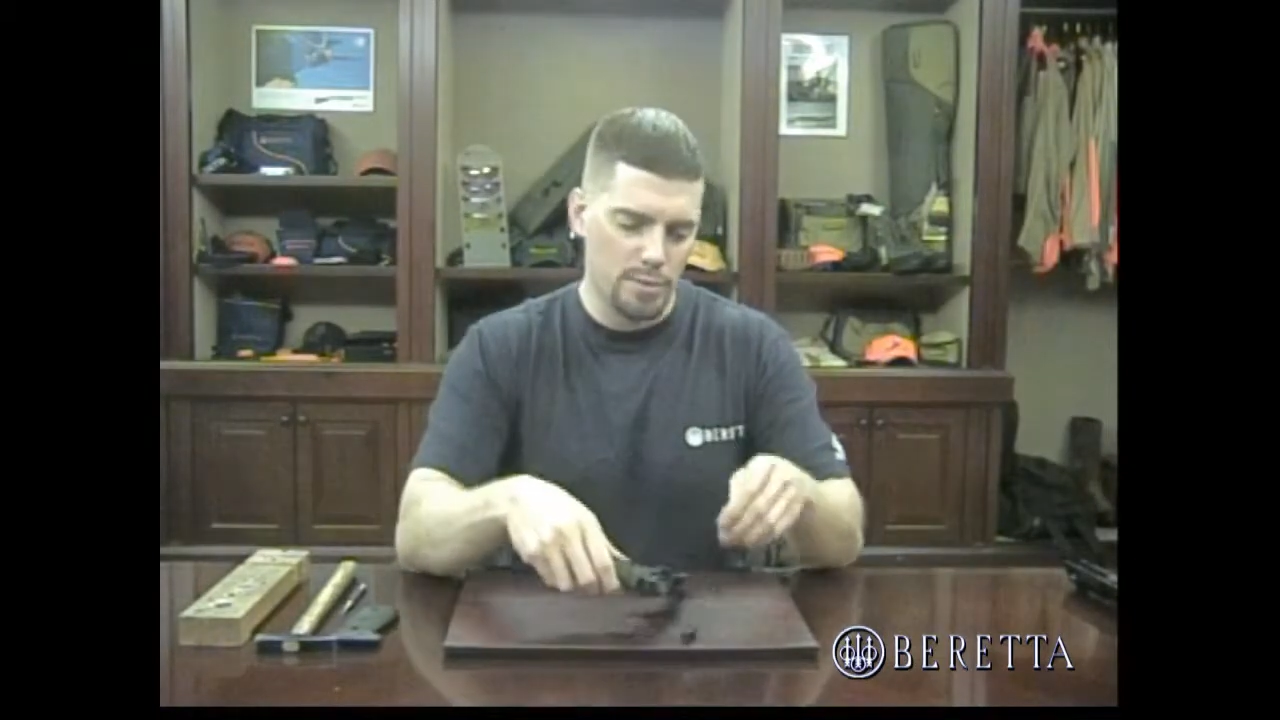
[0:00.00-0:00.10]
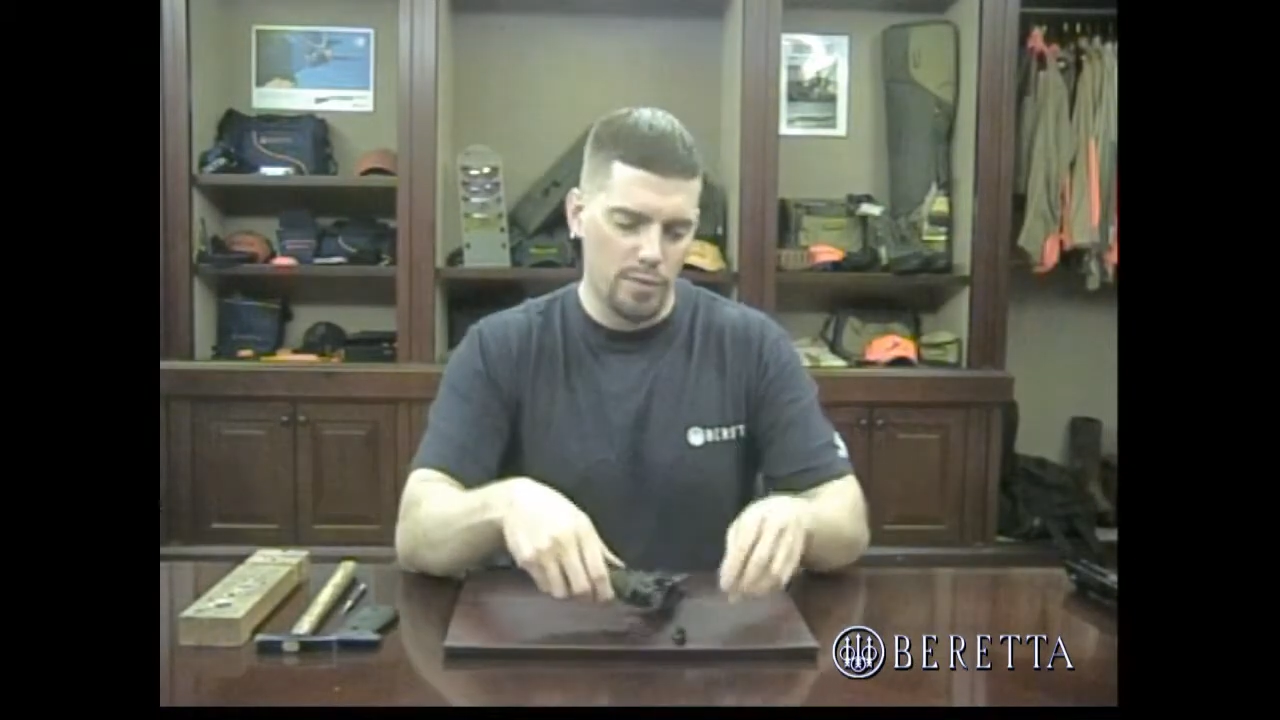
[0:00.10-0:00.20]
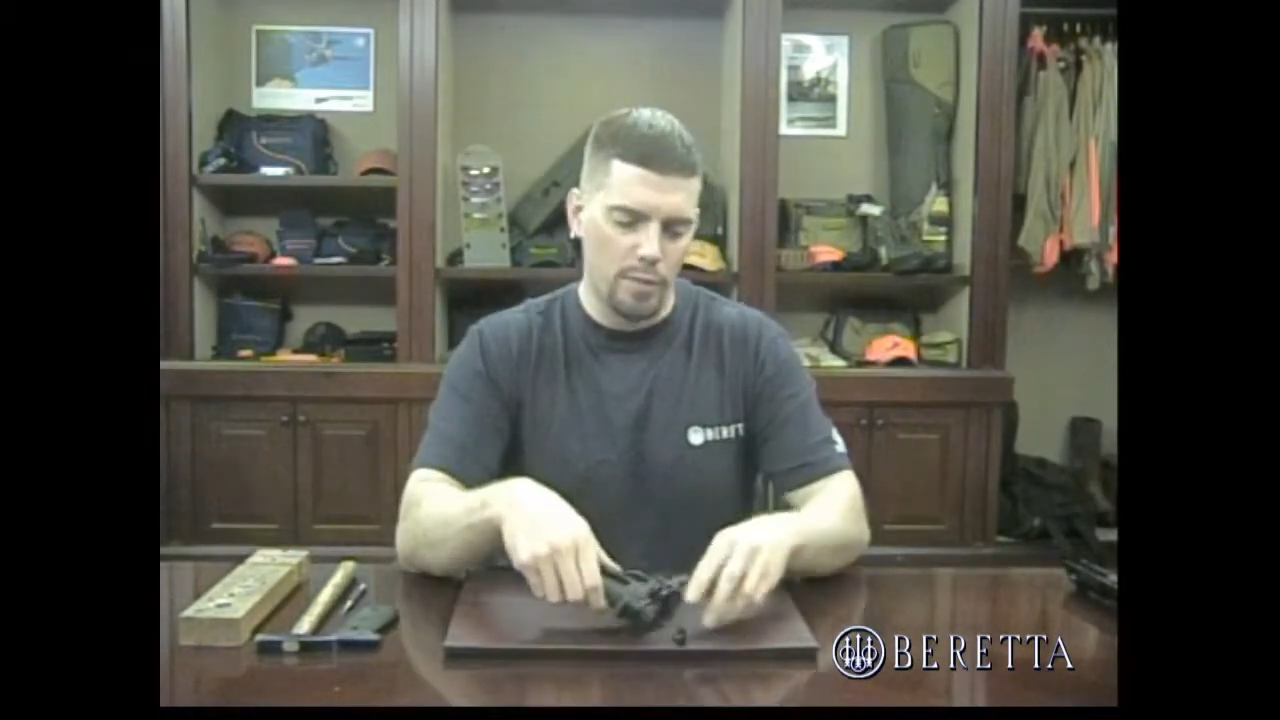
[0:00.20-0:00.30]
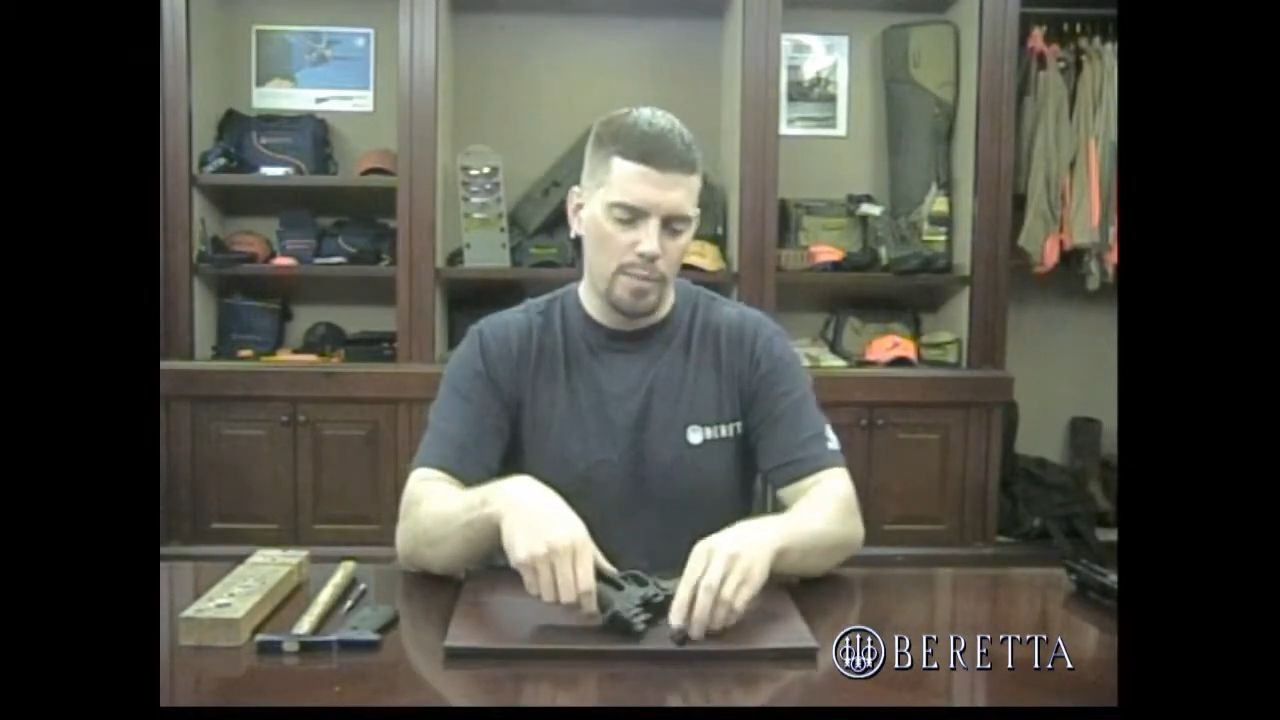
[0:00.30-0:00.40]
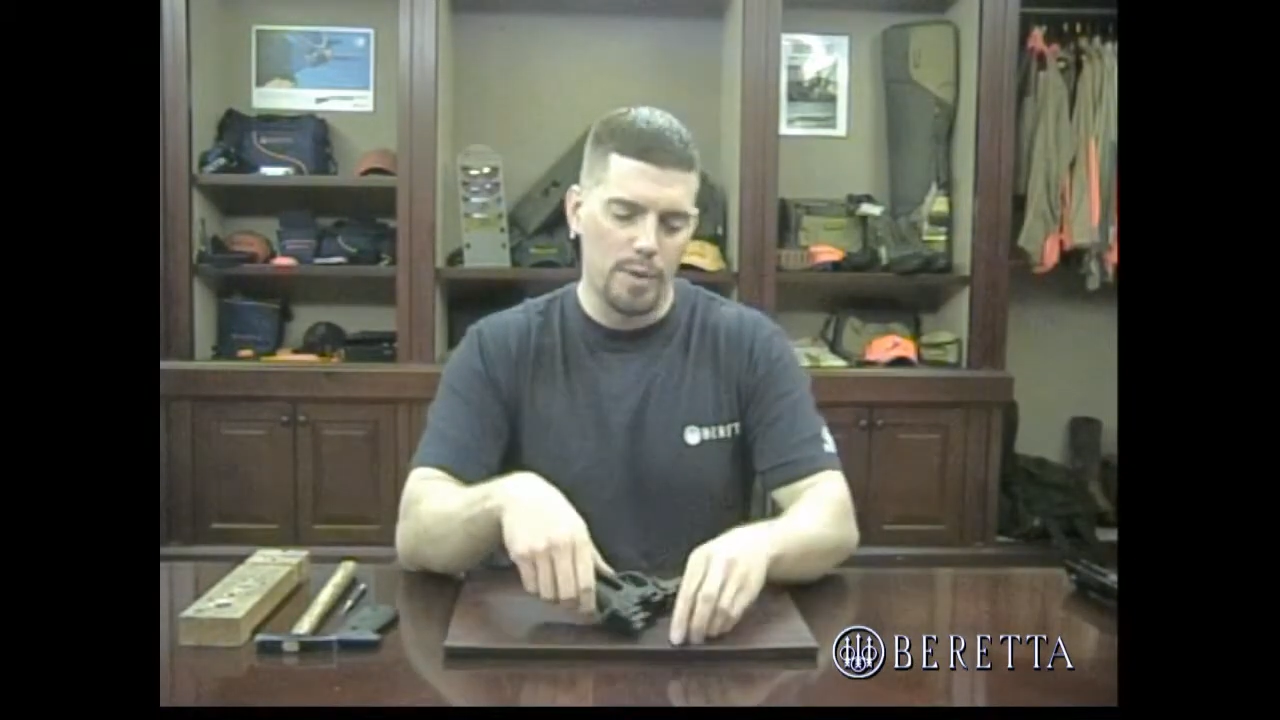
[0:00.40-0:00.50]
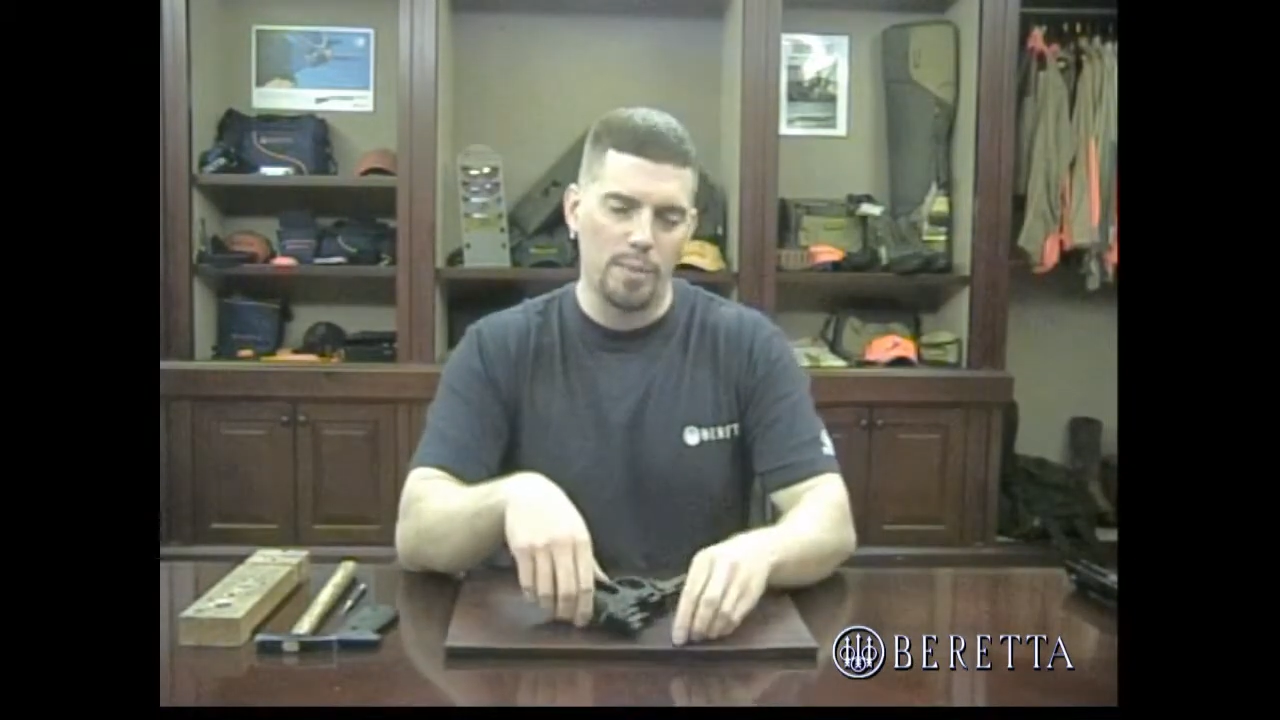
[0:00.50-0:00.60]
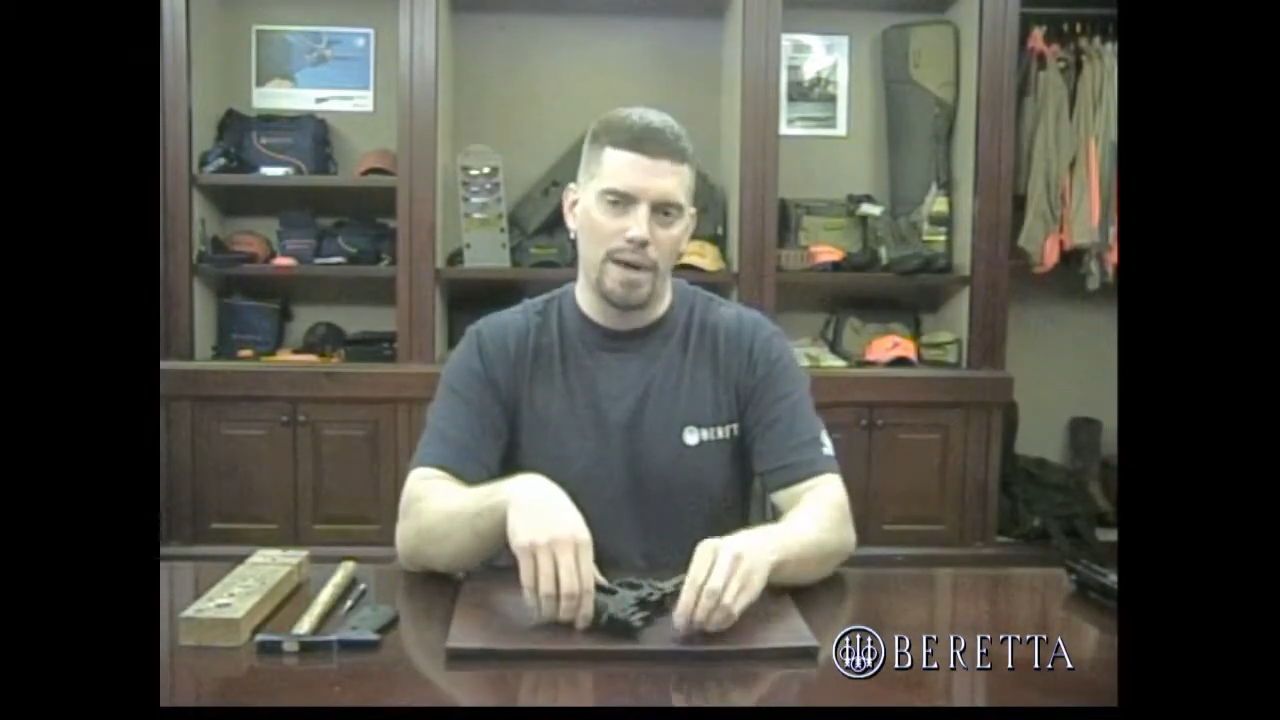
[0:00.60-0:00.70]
before we put it